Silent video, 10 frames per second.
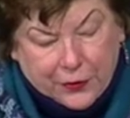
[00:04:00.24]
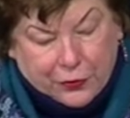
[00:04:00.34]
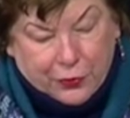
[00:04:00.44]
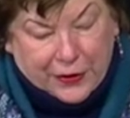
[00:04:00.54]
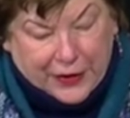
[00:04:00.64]

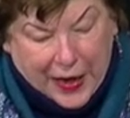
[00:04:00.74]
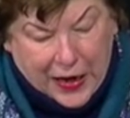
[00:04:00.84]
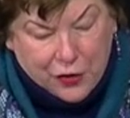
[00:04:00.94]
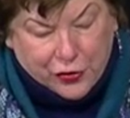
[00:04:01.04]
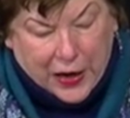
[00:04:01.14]
to
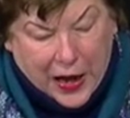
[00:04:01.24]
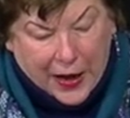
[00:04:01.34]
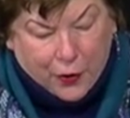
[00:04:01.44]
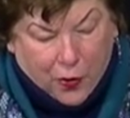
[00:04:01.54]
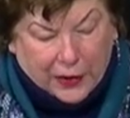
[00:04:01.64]
engage in
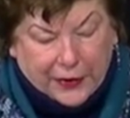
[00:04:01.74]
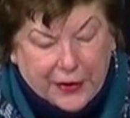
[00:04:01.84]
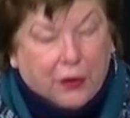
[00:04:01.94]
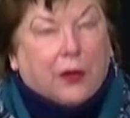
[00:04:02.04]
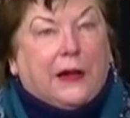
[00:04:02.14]

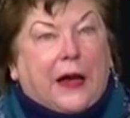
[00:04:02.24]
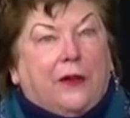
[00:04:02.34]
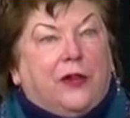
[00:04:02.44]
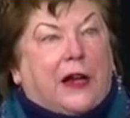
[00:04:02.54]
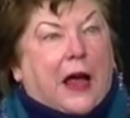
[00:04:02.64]
high-quality early
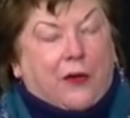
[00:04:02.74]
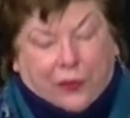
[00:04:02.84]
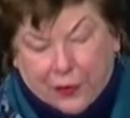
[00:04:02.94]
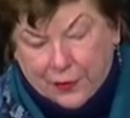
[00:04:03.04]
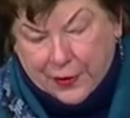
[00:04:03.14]

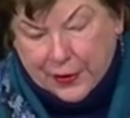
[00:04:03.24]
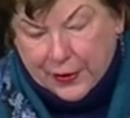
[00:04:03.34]
education